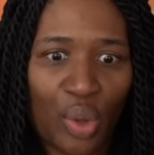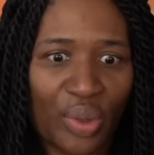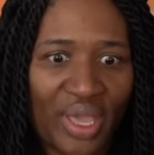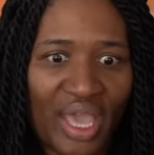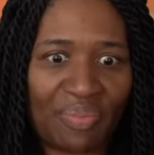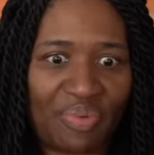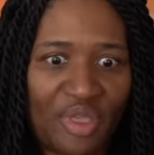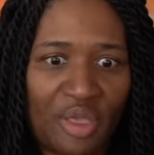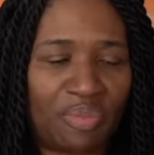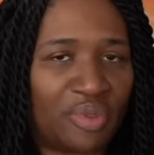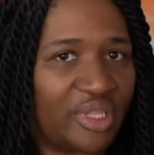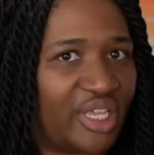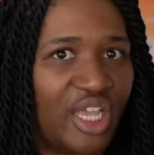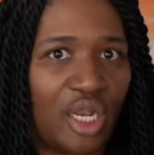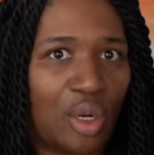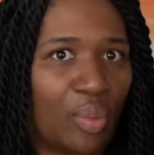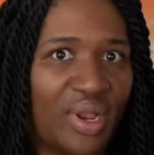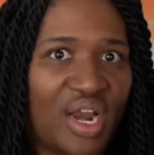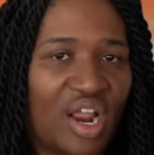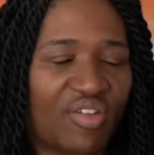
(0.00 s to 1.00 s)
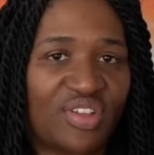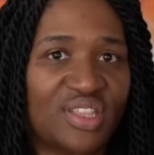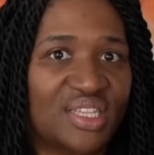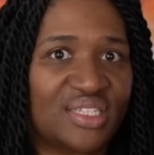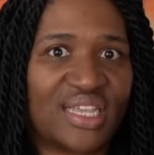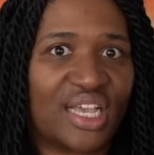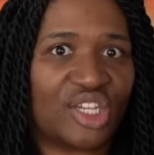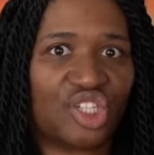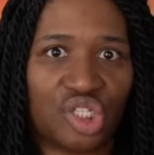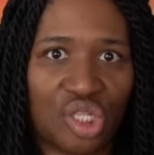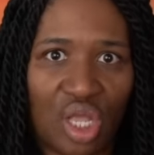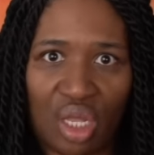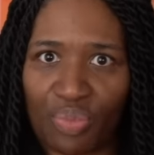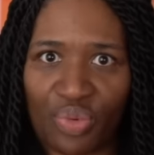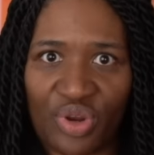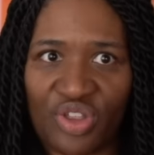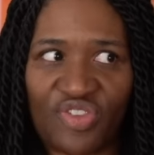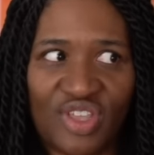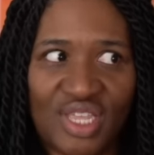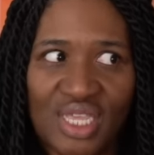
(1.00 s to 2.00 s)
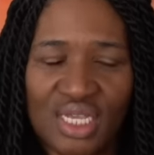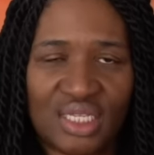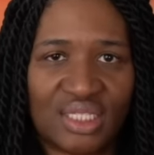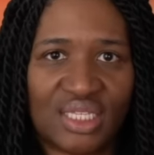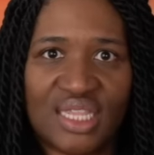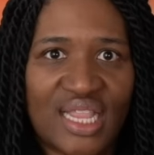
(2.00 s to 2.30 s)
okay, people hear whatever this Echelon briefing is,